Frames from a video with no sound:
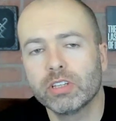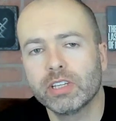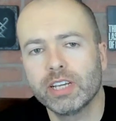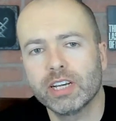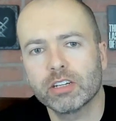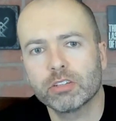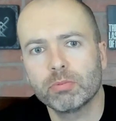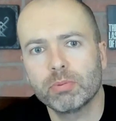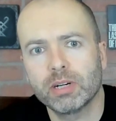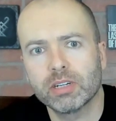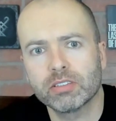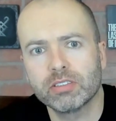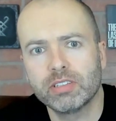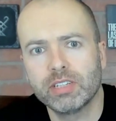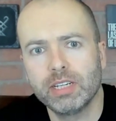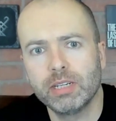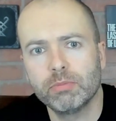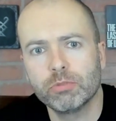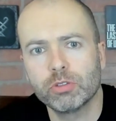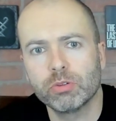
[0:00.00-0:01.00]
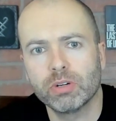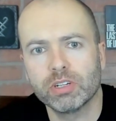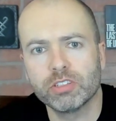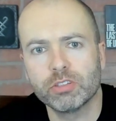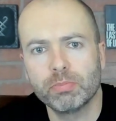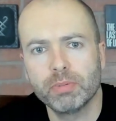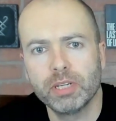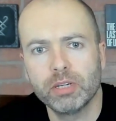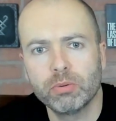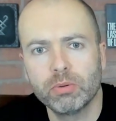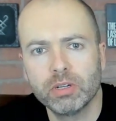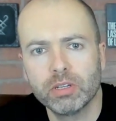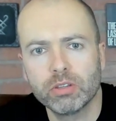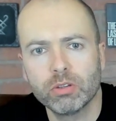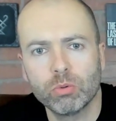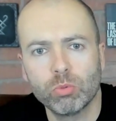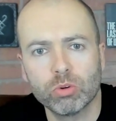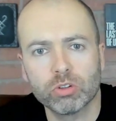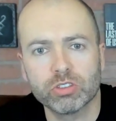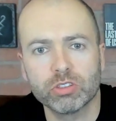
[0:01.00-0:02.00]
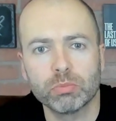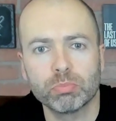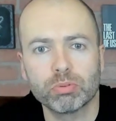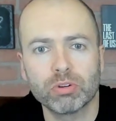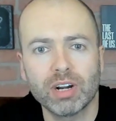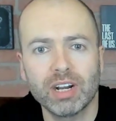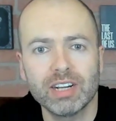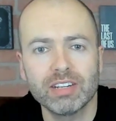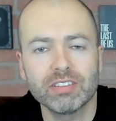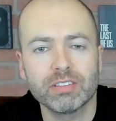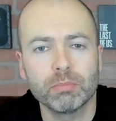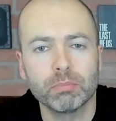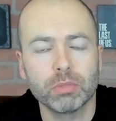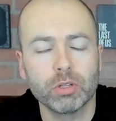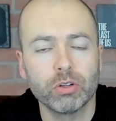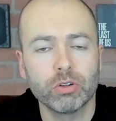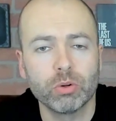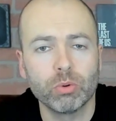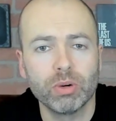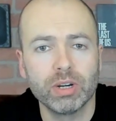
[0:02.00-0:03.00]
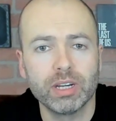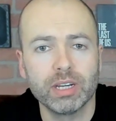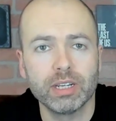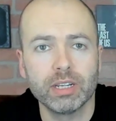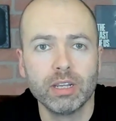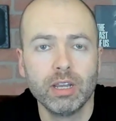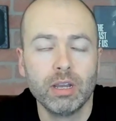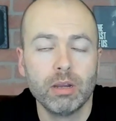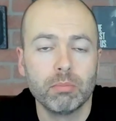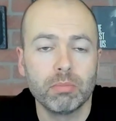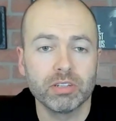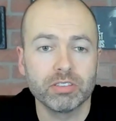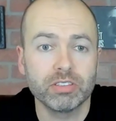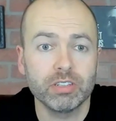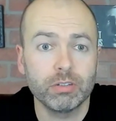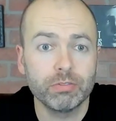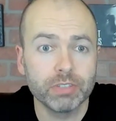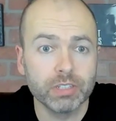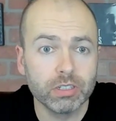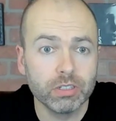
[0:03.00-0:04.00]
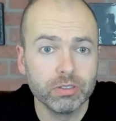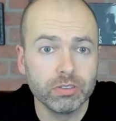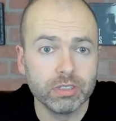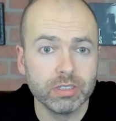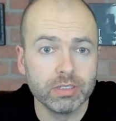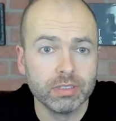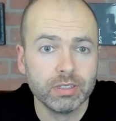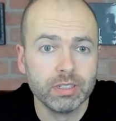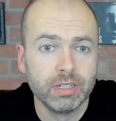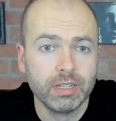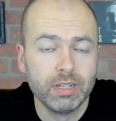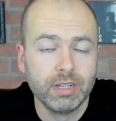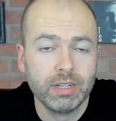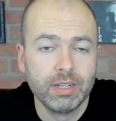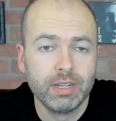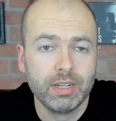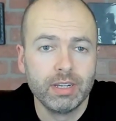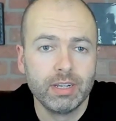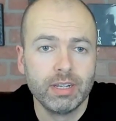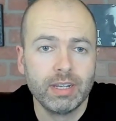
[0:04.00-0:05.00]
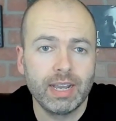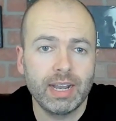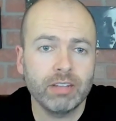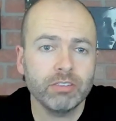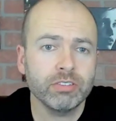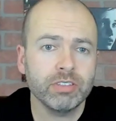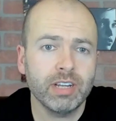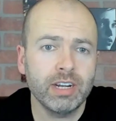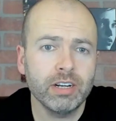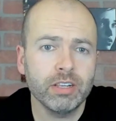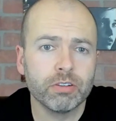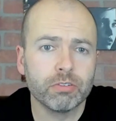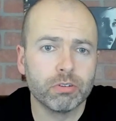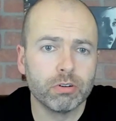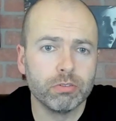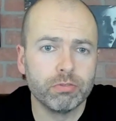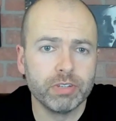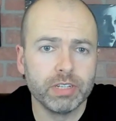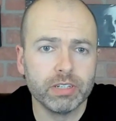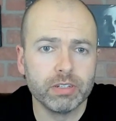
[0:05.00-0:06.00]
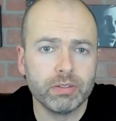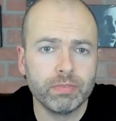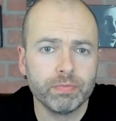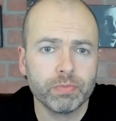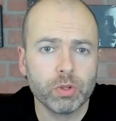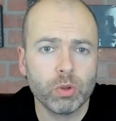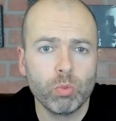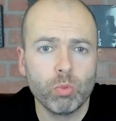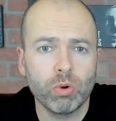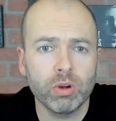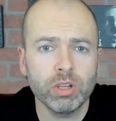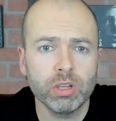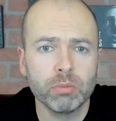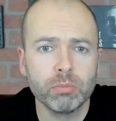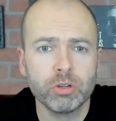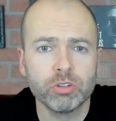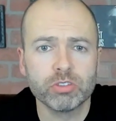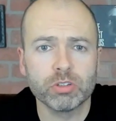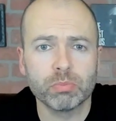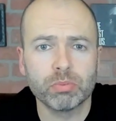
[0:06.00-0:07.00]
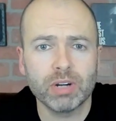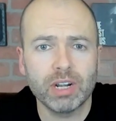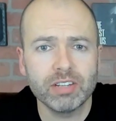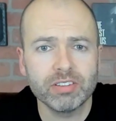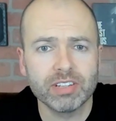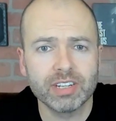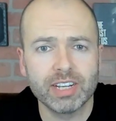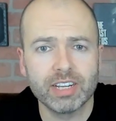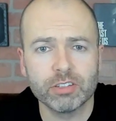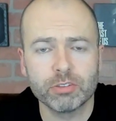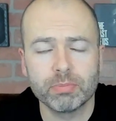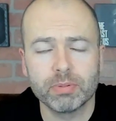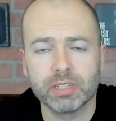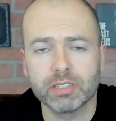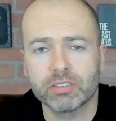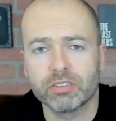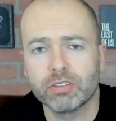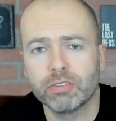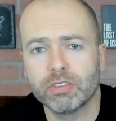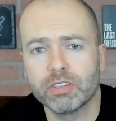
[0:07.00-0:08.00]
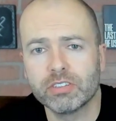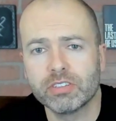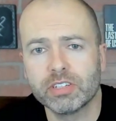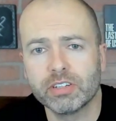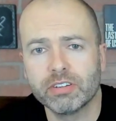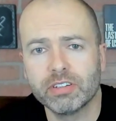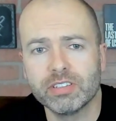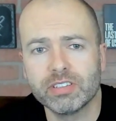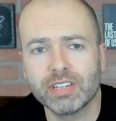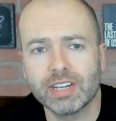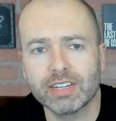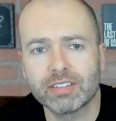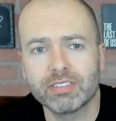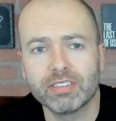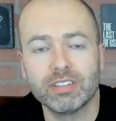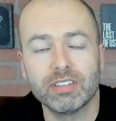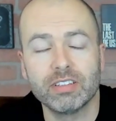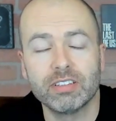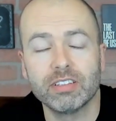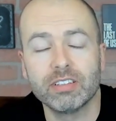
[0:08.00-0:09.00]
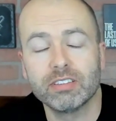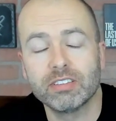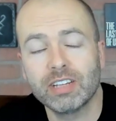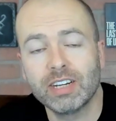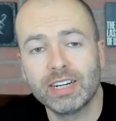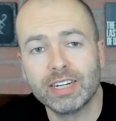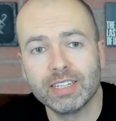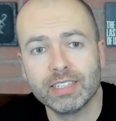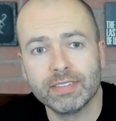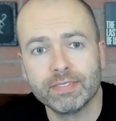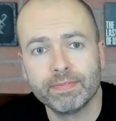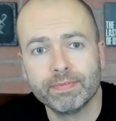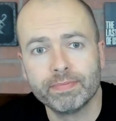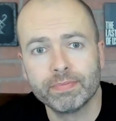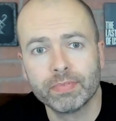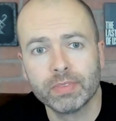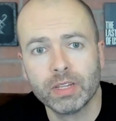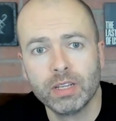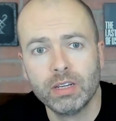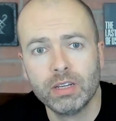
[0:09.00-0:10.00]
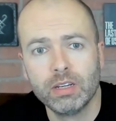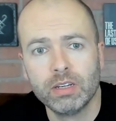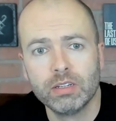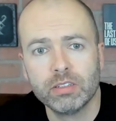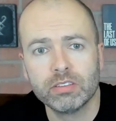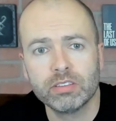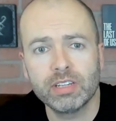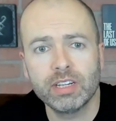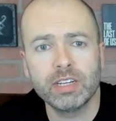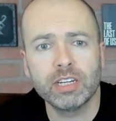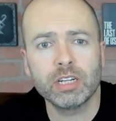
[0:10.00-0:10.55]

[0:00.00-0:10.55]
Xbox teams who I speak with were surprised and blown away, myself included. Outside of the reveal, one of the most surprising aspects of the Series X is its design. Standing